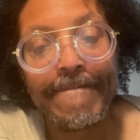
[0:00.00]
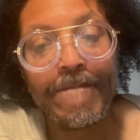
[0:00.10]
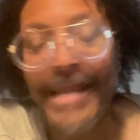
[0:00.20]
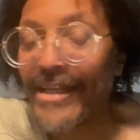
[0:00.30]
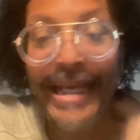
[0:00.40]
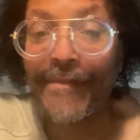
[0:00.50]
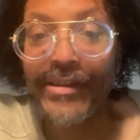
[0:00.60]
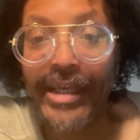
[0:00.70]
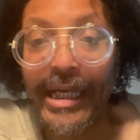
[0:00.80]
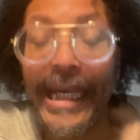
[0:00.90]
That's
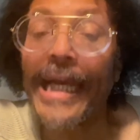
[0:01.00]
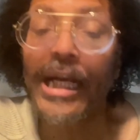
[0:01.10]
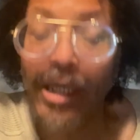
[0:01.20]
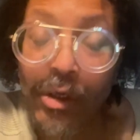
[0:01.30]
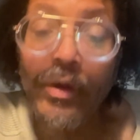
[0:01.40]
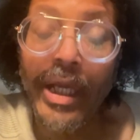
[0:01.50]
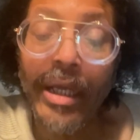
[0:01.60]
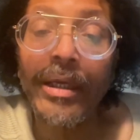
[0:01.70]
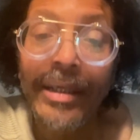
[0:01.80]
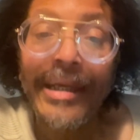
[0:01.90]
everything,
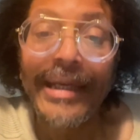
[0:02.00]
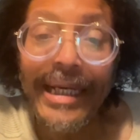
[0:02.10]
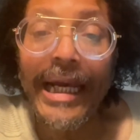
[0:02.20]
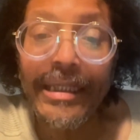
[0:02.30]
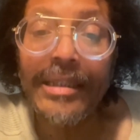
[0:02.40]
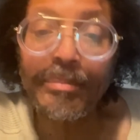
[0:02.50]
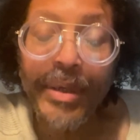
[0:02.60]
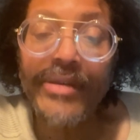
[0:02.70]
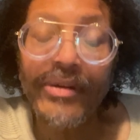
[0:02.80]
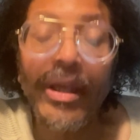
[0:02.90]
including electing the
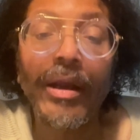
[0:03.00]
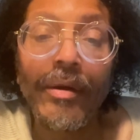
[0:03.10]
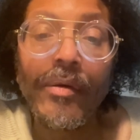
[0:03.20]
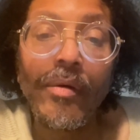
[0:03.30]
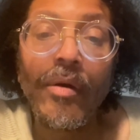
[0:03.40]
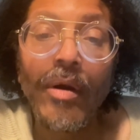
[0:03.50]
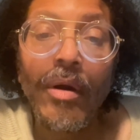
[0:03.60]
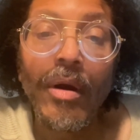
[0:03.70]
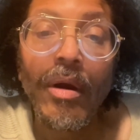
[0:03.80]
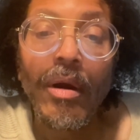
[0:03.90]
president.
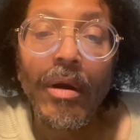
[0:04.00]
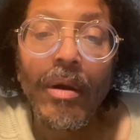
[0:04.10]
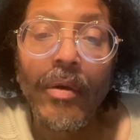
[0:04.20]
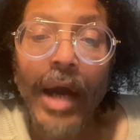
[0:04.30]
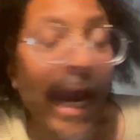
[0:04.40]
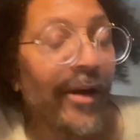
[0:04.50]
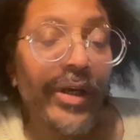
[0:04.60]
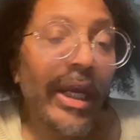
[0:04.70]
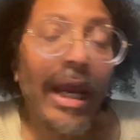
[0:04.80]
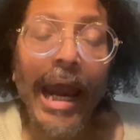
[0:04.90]
I don't
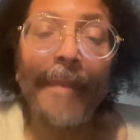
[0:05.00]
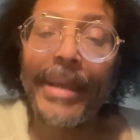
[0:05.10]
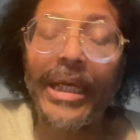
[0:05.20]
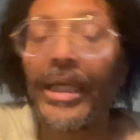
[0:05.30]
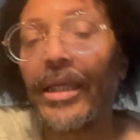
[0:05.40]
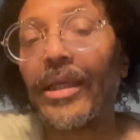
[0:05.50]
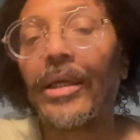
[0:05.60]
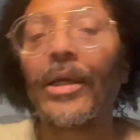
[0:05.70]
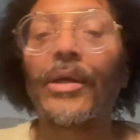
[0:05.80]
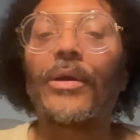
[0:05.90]
care how many
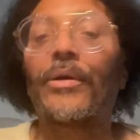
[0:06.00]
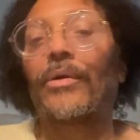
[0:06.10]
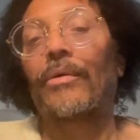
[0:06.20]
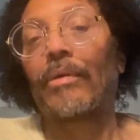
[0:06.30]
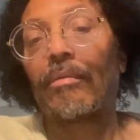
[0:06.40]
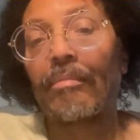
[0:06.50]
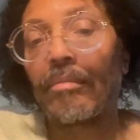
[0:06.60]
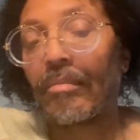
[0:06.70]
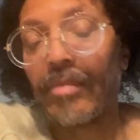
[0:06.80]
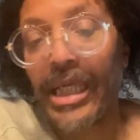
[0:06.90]

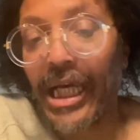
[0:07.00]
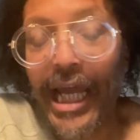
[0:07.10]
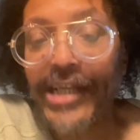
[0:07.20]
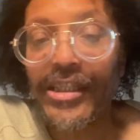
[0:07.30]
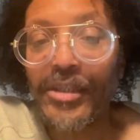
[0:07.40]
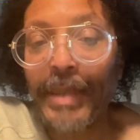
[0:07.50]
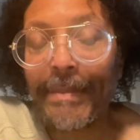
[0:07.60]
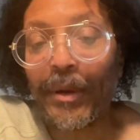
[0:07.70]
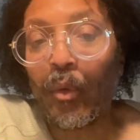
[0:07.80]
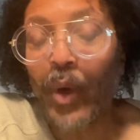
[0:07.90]
elections
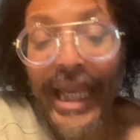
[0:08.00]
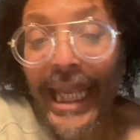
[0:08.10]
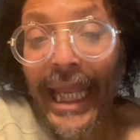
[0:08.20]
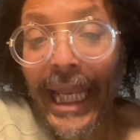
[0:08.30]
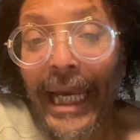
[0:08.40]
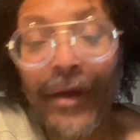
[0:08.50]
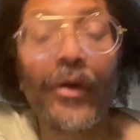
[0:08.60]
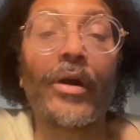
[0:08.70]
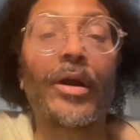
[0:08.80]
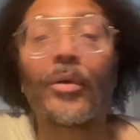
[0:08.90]
people win
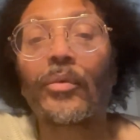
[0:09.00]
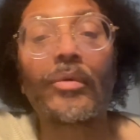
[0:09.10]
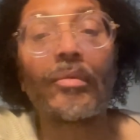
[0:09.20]
or